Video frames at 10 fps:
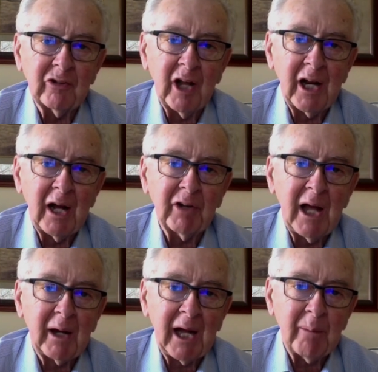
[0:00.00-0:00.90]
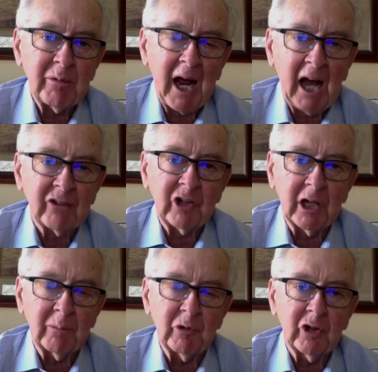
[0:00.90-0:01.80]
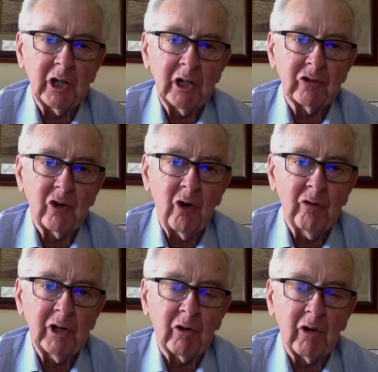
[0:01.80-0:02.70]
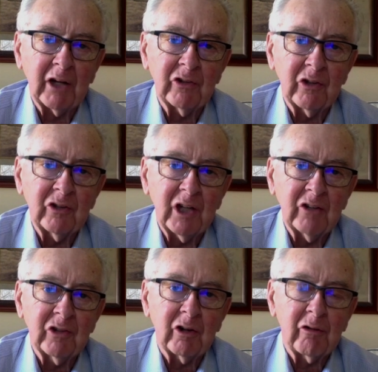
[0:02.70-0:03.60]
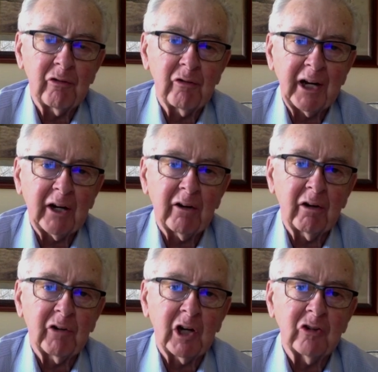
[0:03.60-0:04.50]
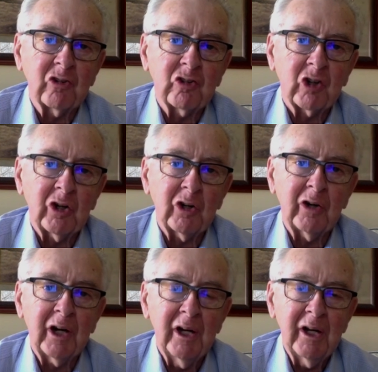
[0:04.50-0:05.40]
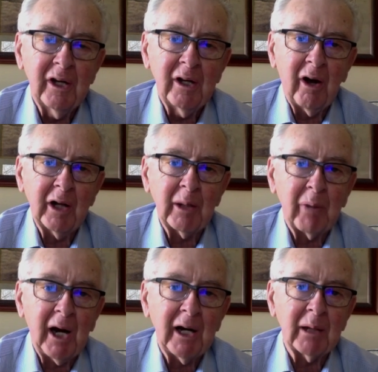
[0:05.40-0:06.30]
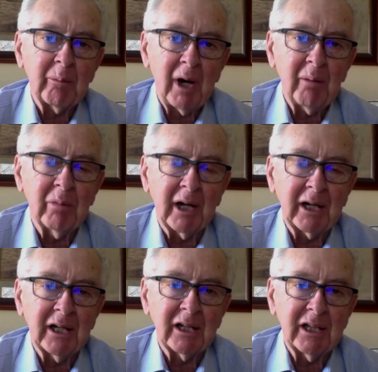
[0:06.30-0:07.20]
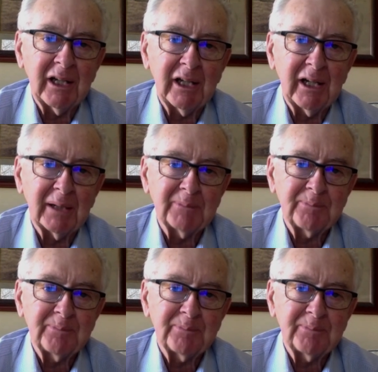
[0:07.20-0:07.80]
And I've kept, kept asking them during this COVID crisis is there a flicker of concern on the part of the public that the uh,